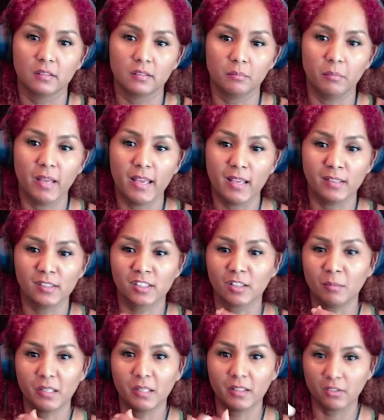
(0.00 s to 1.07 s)
Man,
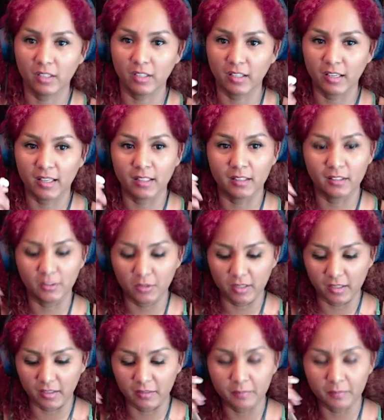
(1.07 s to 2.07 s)
some men don't get it, do they?